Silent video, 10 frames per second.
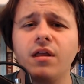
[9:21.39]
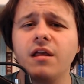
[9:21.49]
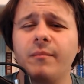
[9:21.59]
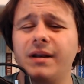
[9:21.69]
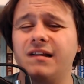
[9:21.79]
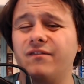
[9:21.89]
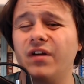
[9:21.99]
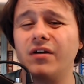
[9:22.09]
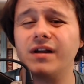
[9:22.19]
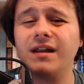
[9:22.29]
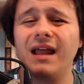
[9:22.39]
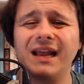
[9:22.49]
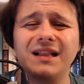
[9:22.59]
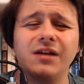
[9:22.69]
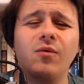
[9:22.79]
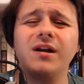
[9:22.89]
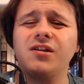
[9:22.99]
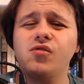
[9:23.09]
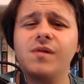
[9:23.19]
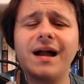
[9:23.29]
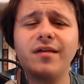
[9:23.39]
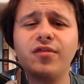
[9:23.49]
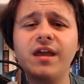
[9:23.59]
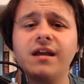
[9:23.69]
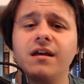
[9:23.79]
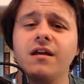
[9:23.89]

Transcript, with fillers: but it's very unlikely. What do you guys think?